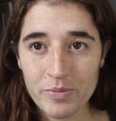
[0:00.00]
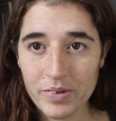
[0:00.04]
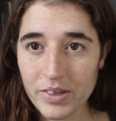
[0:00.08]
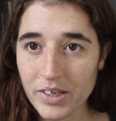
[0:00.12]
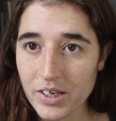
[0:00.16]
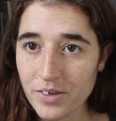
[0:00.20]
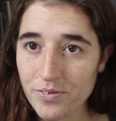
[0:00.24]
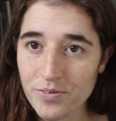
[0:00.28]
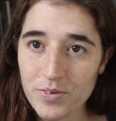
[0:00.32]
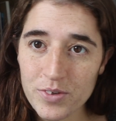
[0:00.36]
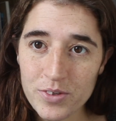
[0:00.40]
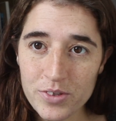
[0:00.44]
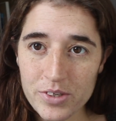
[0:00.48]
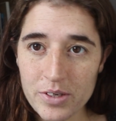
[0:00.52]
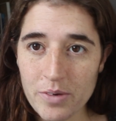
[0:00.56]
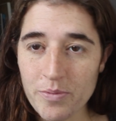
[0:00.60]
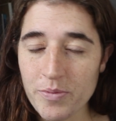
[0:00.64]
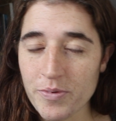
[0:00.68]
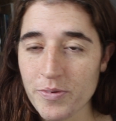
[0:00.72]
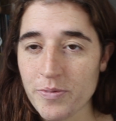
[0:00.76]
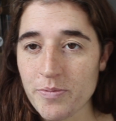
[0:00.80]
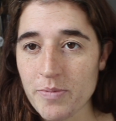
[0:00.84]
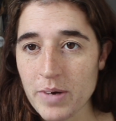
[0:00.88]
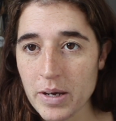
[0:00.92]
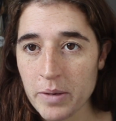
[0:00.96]
Give you some
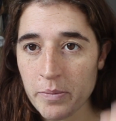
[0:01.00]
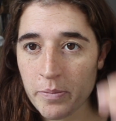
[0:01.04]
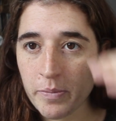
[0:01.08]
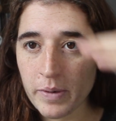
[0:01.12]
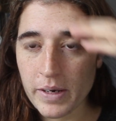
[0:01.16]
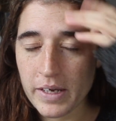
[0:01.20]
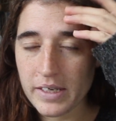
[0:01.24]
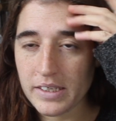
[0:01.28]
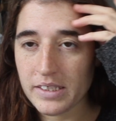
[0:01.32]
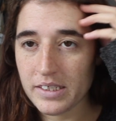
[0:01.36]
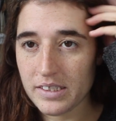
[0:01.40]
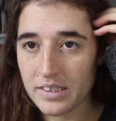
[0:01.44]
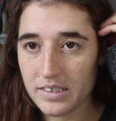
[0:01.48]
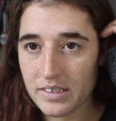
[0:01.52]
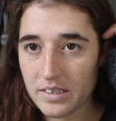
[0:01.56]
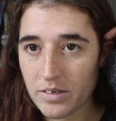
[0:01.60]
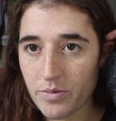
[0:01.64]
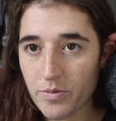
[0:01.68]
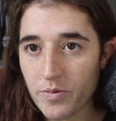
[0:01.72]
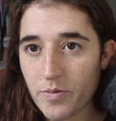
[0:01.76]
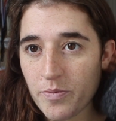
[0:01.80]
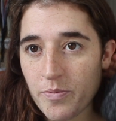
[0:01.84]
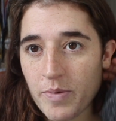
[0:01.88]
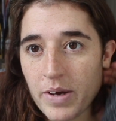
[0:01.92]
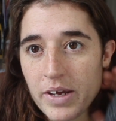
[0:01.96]
of my plans and some
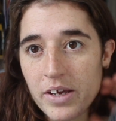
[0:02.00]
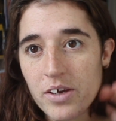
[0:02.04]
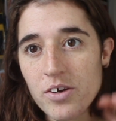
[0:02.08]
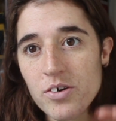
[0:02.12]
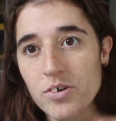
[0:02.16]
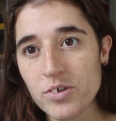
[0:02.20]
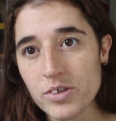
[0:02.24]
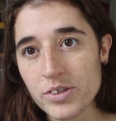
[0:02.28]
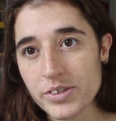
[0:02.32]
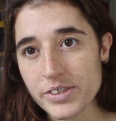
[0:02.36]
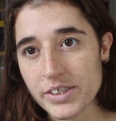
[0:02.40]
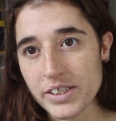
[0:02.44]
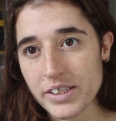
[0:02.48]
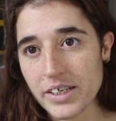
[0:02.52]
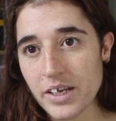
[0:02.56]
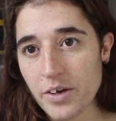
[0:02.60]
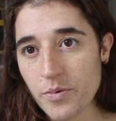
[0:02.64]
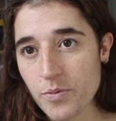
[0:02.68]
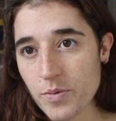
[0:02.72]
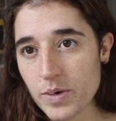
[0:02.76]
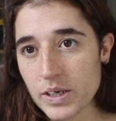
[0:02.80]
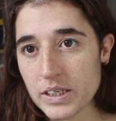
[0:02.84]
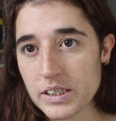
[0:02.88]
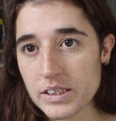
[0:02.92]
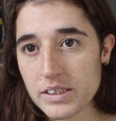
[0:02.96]
of my goals that I
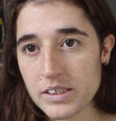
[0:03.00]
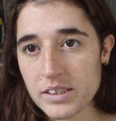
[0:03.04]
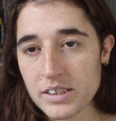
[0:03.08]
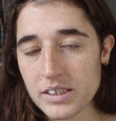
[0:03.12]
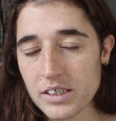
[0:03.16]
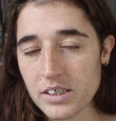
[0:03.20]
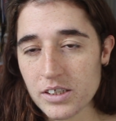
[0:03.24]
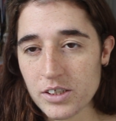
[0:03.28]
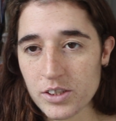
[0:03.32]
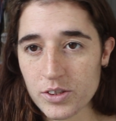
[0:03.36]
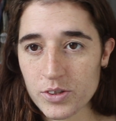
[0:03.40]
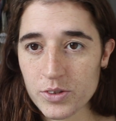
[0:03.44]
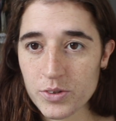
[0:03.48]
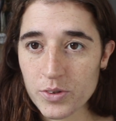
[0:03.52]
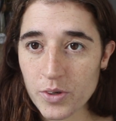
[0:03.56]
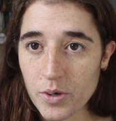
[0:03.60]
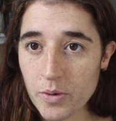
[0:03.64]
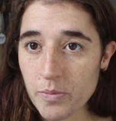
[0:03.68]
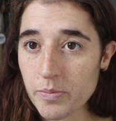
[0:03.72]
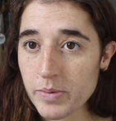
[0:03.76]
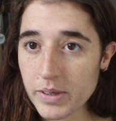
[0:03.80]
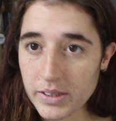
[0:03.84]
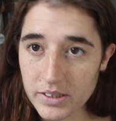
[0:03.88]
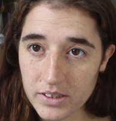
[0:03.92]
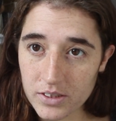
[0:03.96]
want to
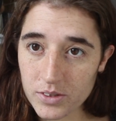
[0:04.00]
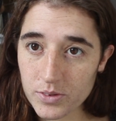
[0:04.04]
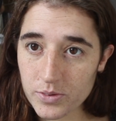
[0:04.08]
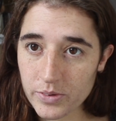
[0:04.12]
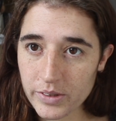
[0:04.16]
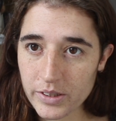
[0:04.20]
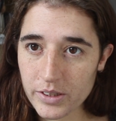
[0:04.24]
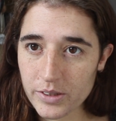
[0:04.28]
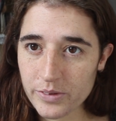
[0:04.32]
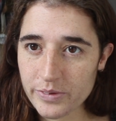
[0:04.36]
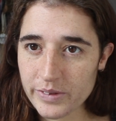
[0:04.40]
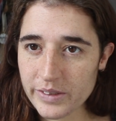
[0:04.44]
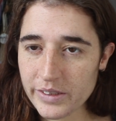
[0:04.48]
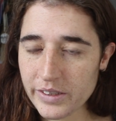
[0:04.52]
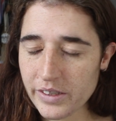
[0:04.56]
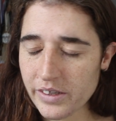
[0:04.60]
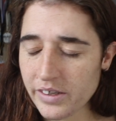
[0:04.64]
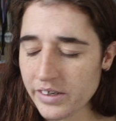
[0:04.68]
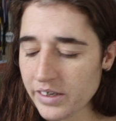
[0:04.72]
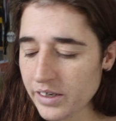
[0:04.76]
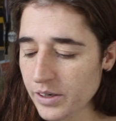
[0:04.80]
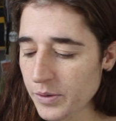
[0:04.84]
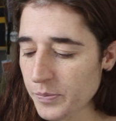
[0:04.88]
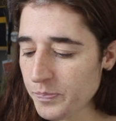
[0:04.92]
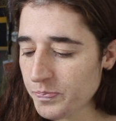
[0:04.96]
complete in
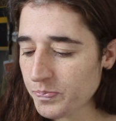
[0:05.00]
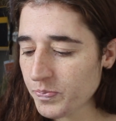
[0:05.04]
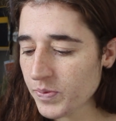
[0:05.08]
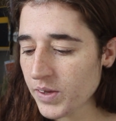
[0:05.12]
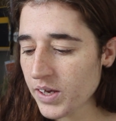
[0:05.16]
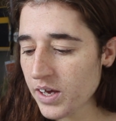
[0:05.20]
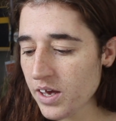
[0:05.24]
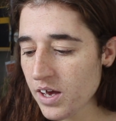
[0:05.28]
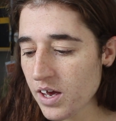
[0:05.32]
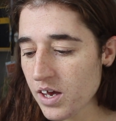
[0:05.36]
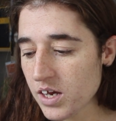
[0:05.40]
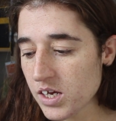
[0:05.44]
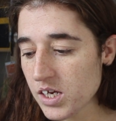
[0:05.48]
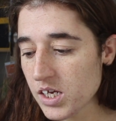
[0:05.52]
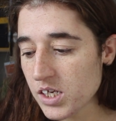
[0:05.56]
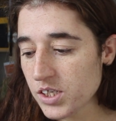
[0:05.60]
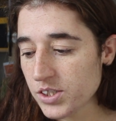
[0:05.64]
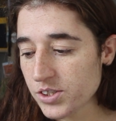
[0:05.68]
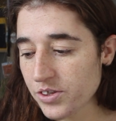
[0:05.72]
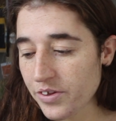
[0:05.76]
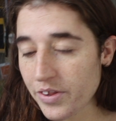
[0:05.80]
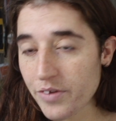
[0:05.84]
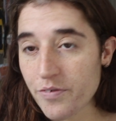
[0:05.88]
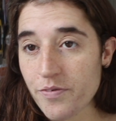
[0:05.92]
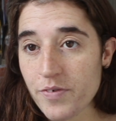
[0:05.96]
2023.
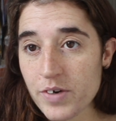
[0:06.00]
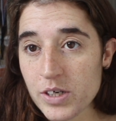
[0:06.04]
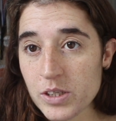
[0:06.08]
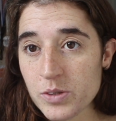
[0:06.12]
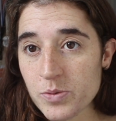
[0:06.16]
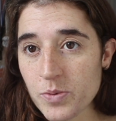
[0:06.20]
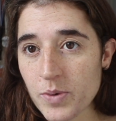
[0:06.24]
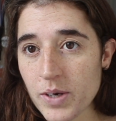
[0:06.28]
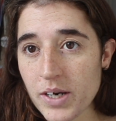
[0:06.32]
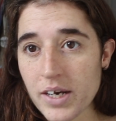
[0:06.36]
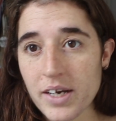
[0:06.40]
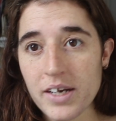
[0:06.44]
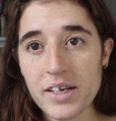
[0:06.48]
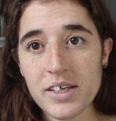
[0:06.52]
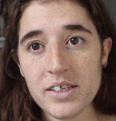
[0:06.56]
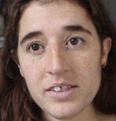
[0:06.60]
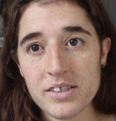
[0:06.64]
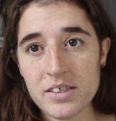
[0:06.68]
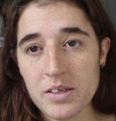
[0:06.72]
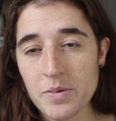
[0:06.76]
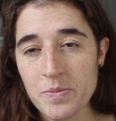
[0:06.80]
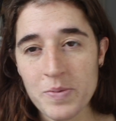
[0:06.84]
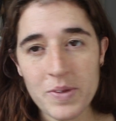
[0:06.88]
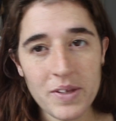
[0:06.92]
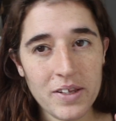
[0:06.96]
So the first one is
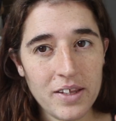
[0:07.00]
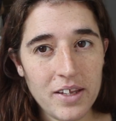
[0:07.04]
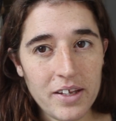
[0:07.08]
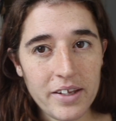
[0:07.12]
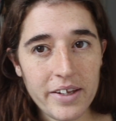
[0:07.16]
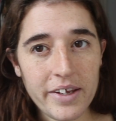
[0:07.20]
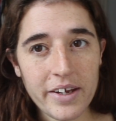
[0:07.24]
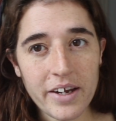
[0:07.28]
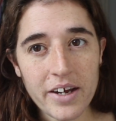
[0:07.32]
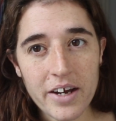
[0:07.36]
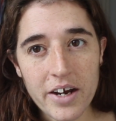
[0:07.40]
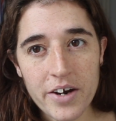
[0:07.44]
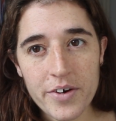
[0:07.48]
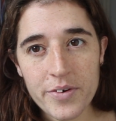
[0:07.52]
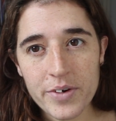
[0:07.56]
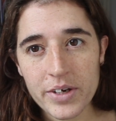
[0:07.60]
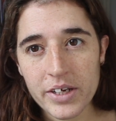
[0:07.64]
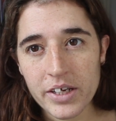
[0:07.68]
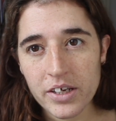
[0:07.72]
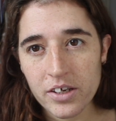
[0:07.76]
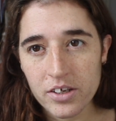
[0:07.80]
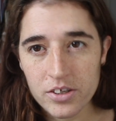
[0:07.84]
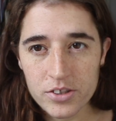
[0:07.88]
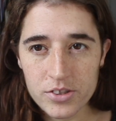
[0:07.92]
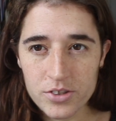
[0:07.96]
something that I
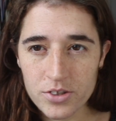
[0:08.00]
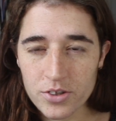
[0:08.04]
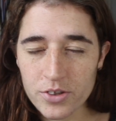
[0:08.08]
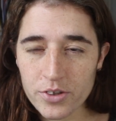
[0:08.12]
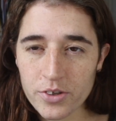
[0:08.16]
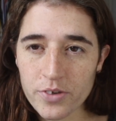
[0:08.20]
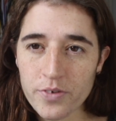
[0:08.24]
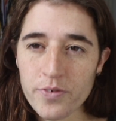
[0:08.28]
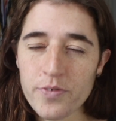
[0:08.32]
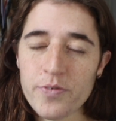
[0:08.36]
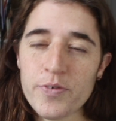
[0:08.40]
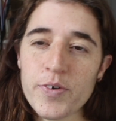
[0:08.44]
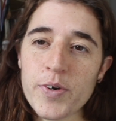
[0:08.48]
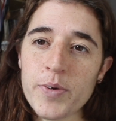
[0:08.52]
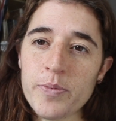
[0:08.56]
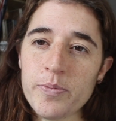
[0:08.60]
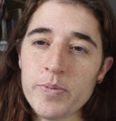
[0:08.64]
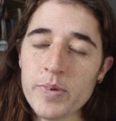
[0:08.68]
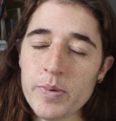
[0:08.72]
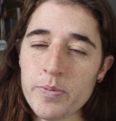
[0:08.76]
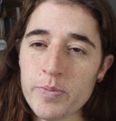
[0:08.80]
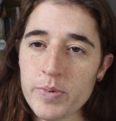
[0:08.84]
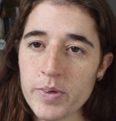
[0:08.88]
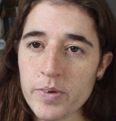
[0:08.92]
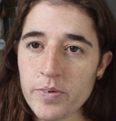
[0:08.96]
carry sort of from
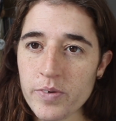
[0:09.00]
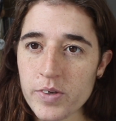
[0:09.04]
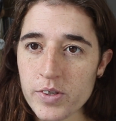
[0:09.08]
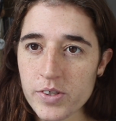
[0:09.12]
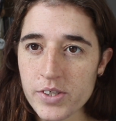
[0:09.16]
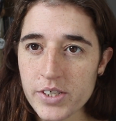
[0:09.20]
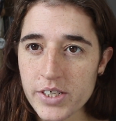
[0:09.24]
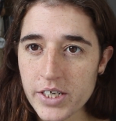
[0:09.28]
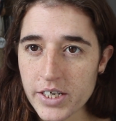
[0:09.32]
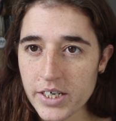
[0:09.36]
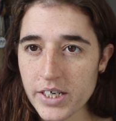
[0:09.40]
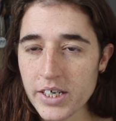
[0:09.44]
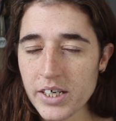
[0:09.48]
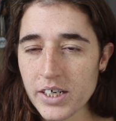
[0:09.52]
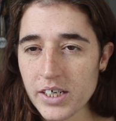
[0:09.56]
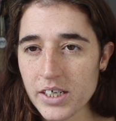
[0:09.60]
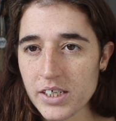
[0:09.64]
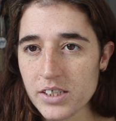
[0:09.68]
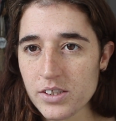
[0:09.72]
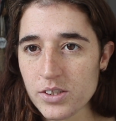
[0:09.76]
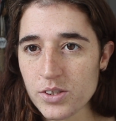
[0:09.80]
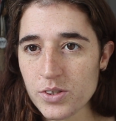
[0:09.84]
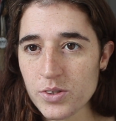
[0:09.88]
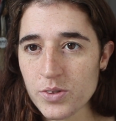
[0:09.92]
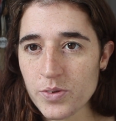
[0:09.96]
the previous year,
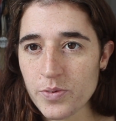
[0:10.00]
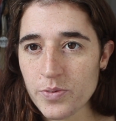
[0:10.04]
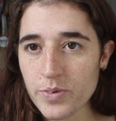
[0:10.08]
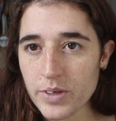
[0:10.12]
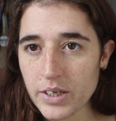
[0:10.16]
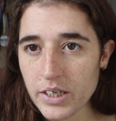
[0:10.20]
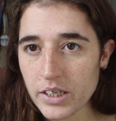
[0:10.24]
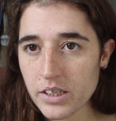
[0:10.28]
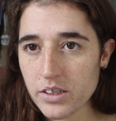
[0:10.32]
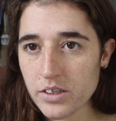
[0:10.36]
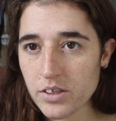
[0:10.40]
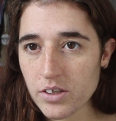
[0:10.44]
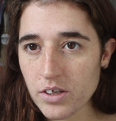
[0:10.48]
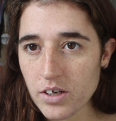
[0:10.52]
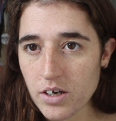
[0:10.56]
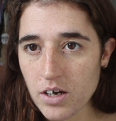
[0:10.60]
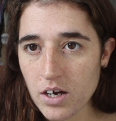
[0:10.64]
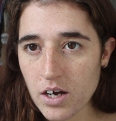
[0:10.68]
is to read